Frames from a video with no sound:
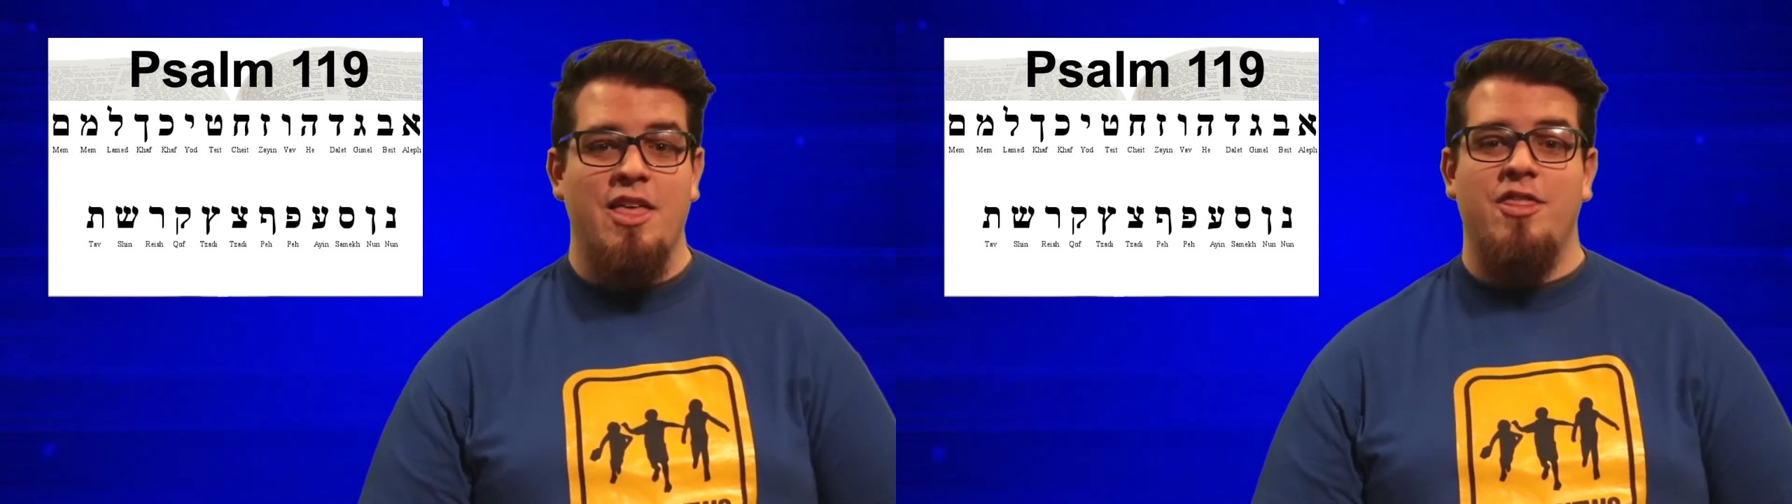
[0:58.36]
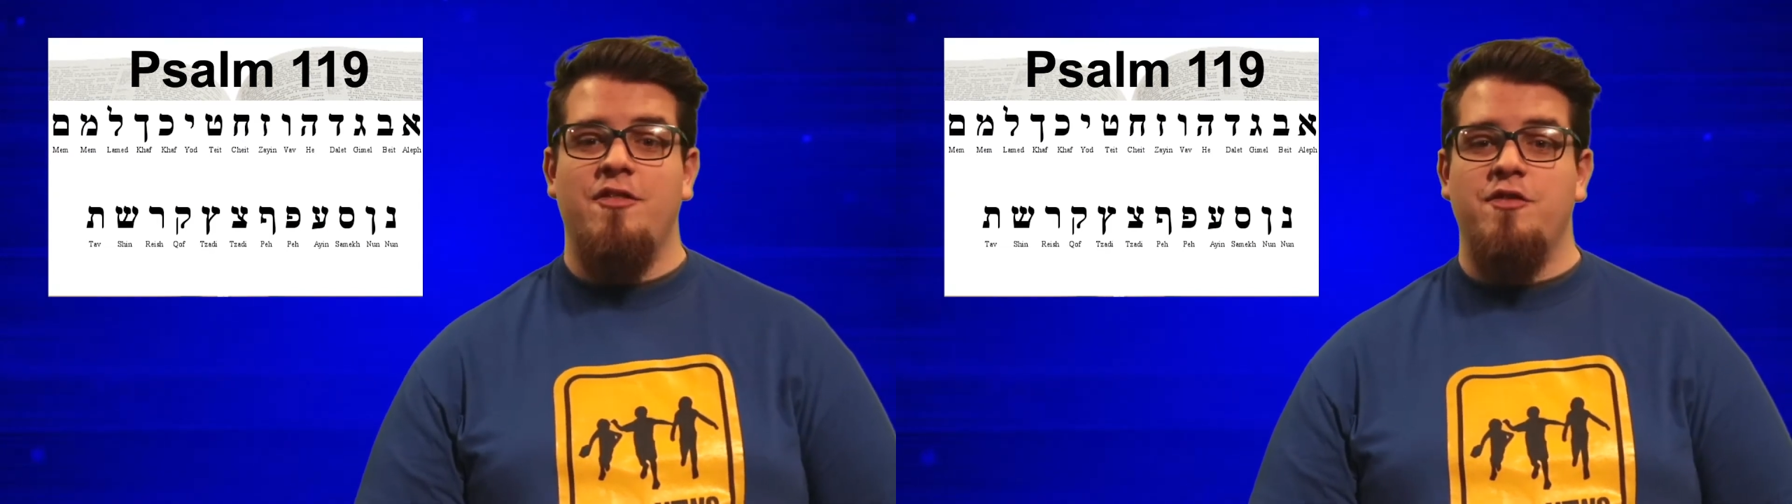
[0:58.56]

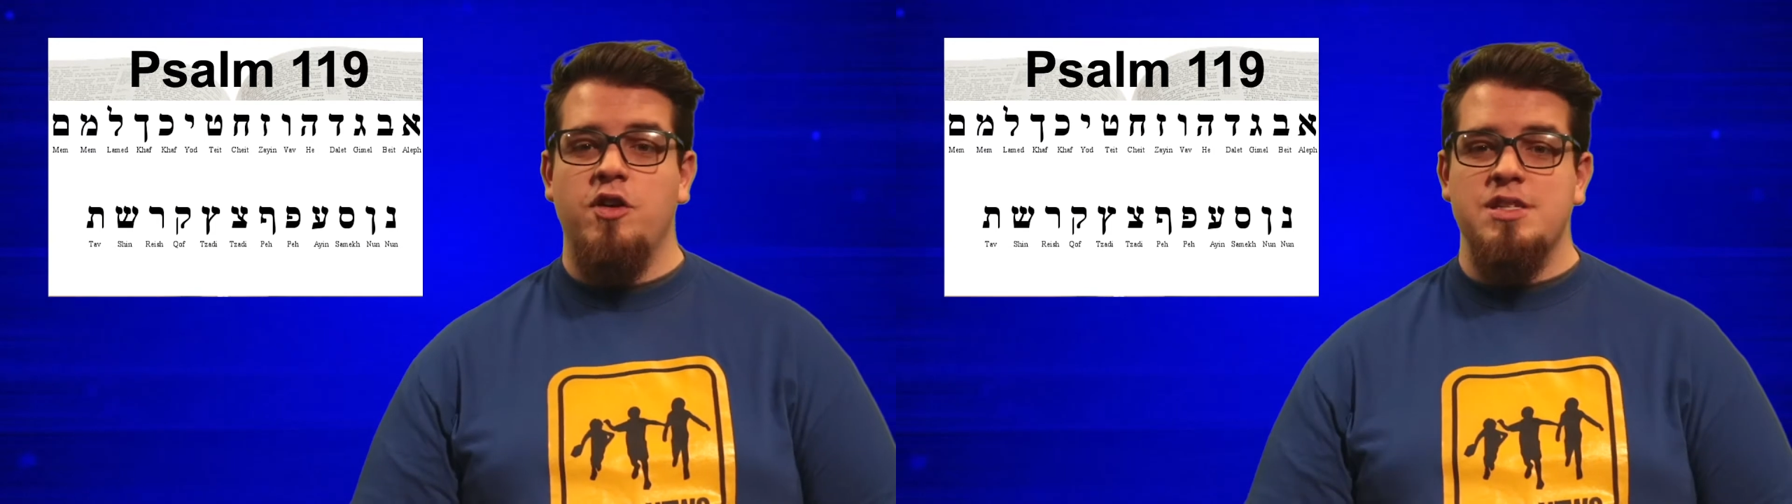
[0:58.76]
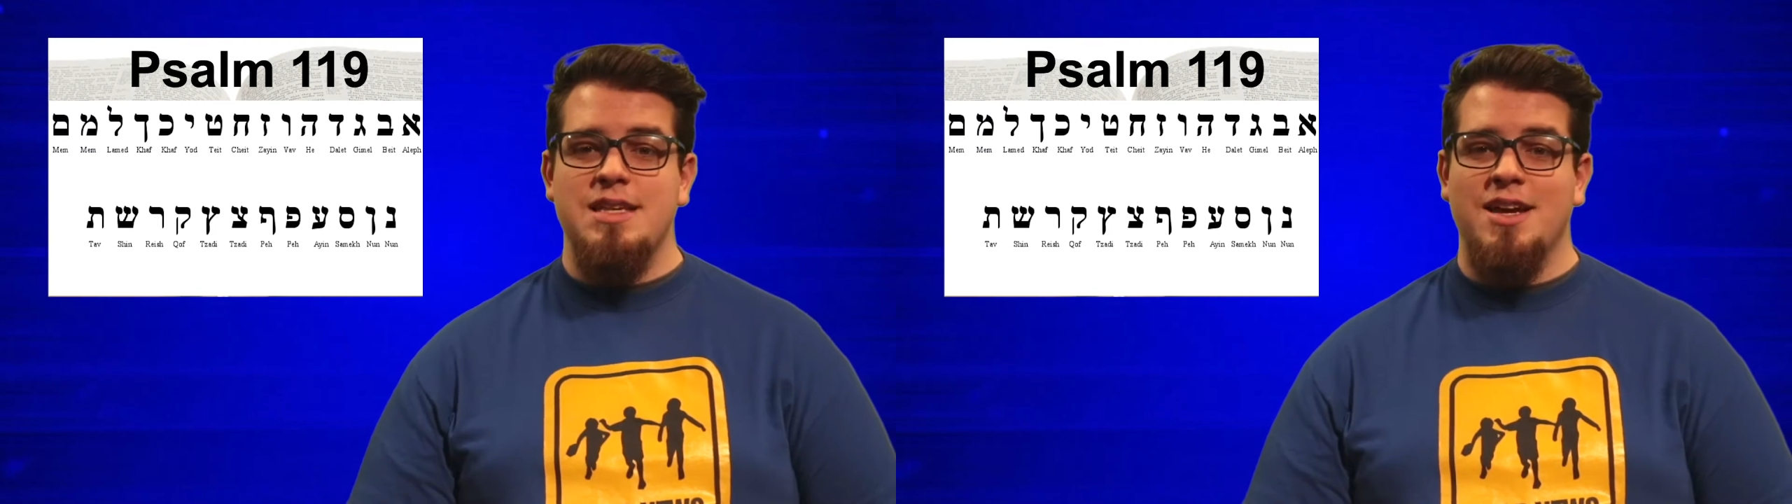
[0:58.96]
The
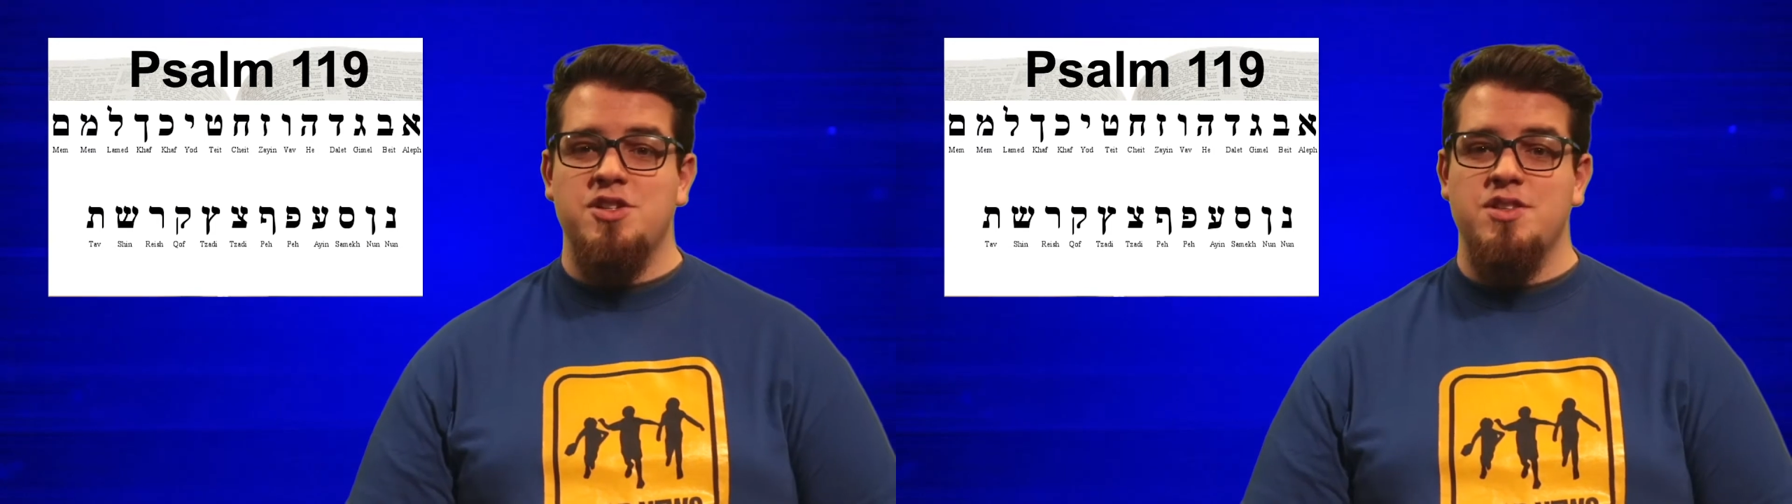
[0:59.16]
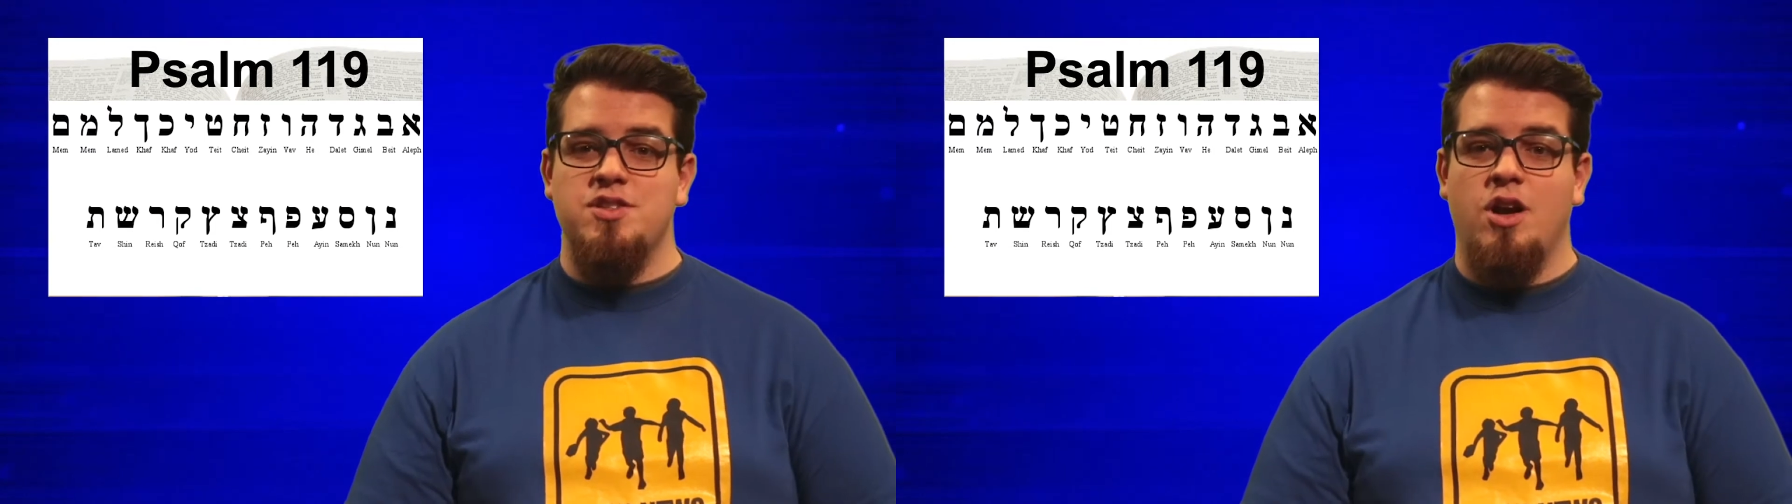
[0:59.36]
first
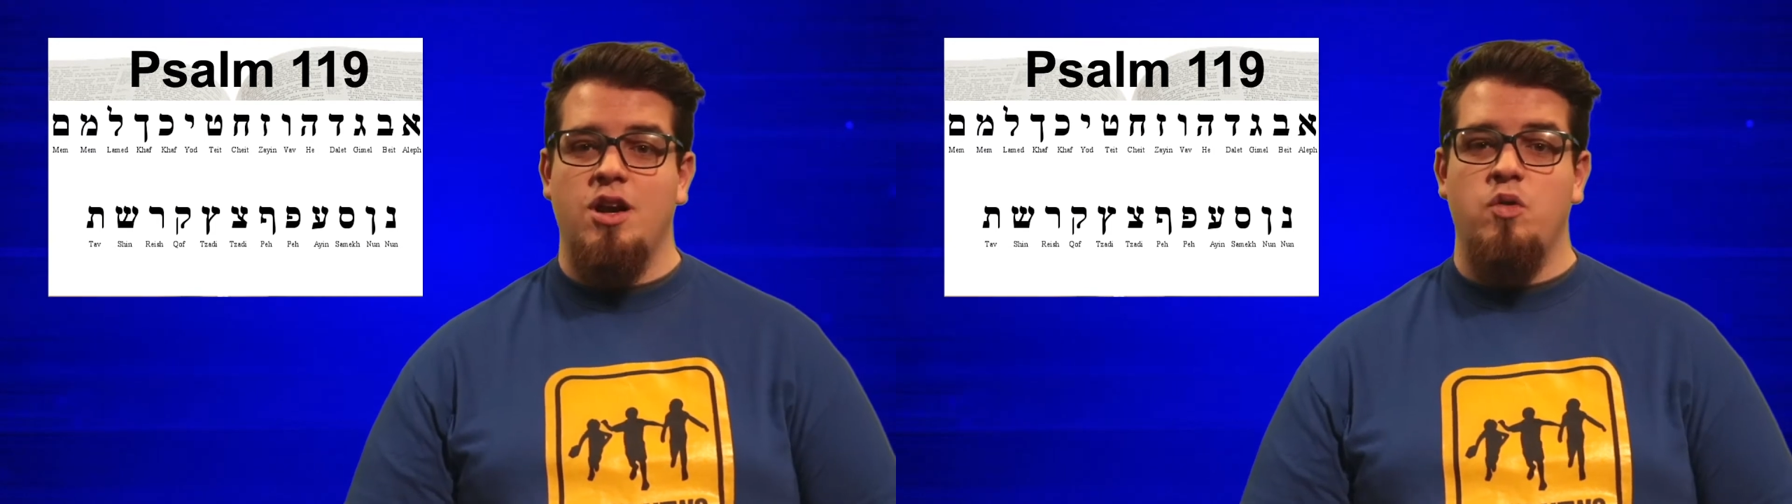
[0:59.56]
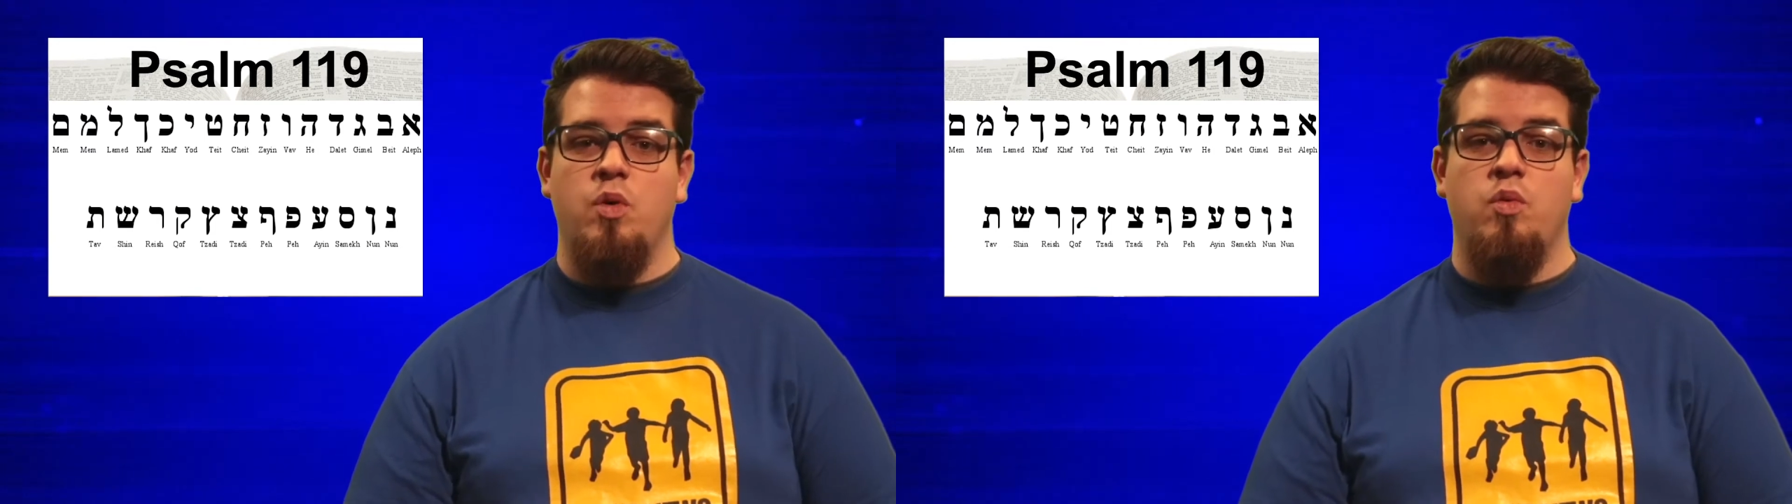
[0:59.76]
section
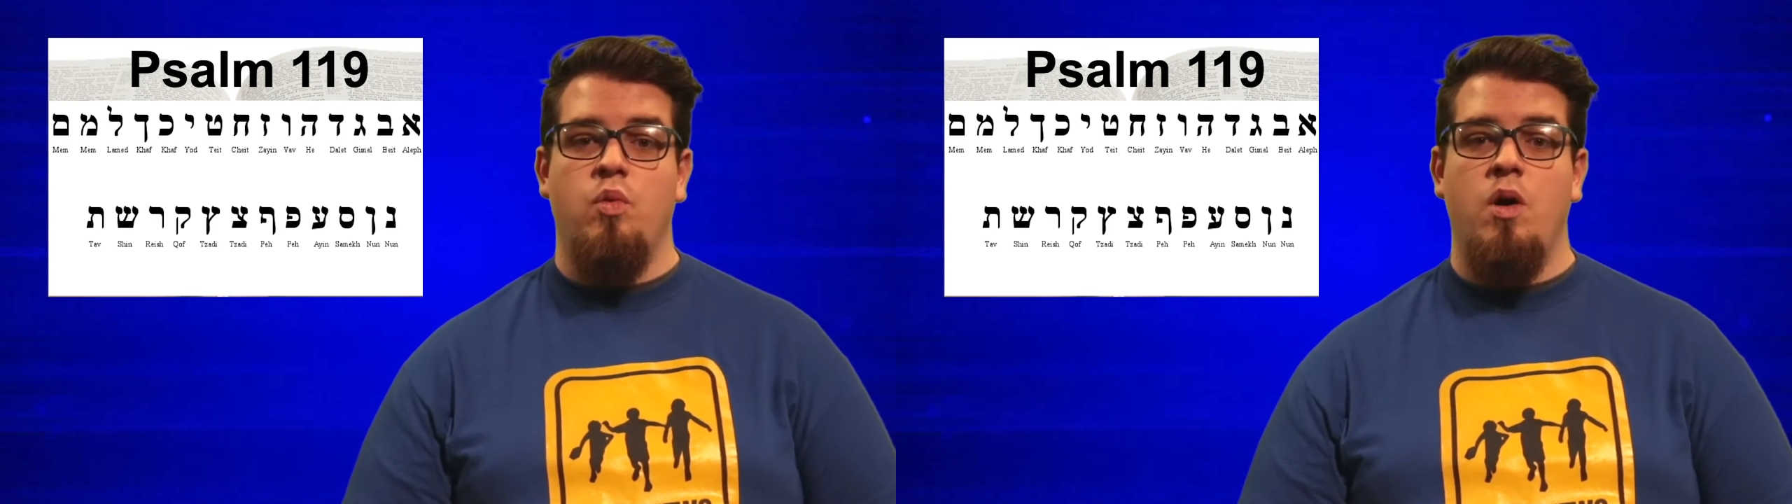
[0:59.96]
started with